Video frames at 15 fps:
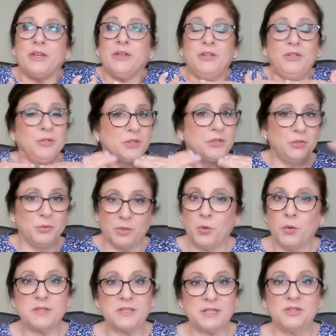You could do a
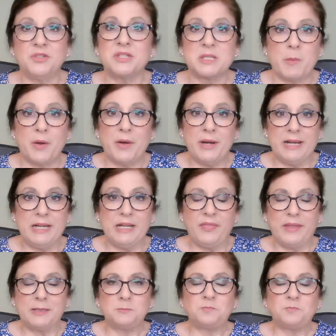course on just about
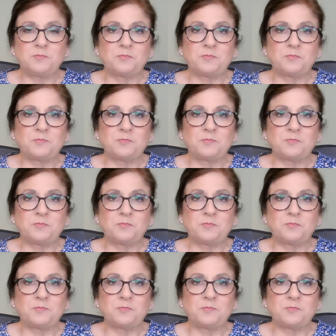anything.